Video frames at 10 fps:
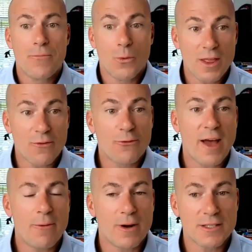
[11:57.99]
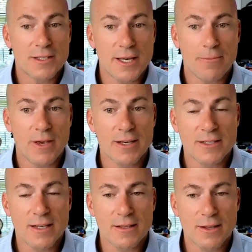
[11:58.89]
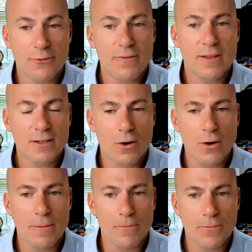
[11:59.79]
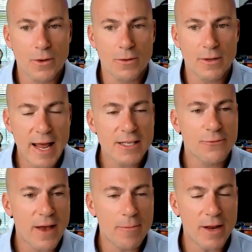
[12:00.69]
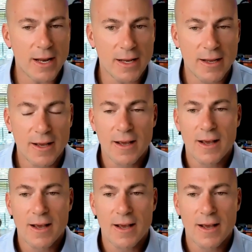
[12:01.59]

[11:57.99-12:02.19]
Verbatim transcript: the way the Fed wants to see it because it the the current the next Fed meeting